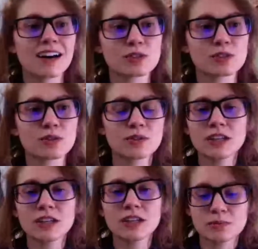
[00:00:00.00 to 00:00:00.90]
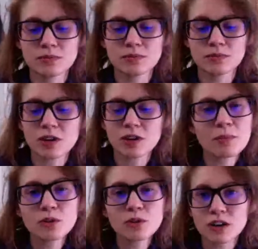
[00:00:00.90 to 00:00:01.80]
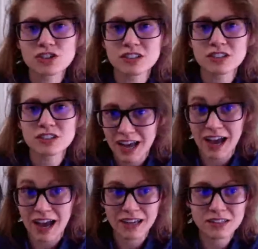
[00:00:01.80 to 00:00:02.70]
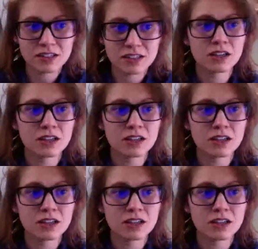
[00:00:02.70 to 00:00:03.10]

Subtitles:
So some common questions to ask: